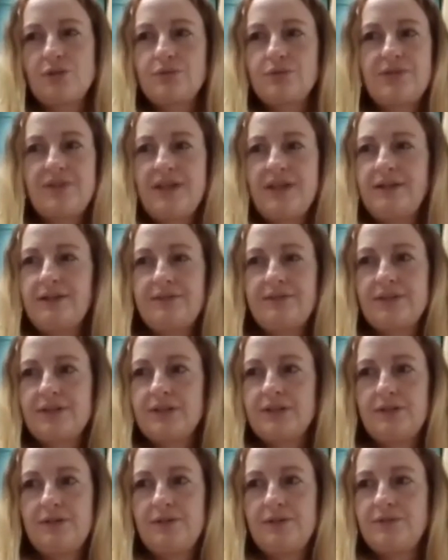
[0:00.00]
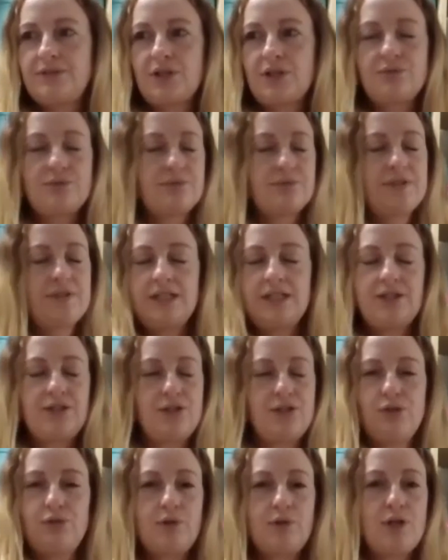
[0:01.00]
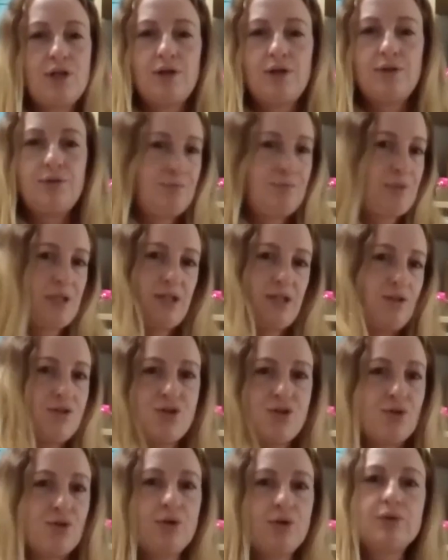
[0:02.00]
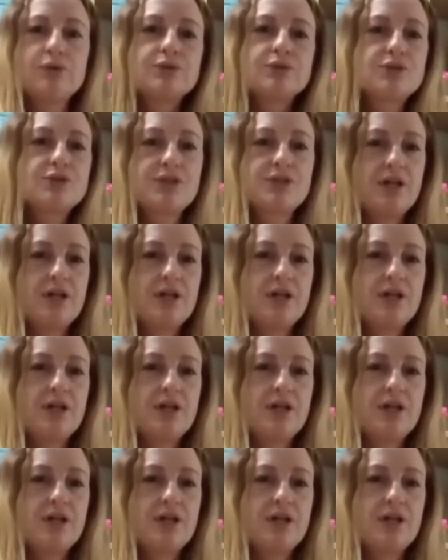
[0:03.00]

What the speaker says: don't think that you're alone, because you're not.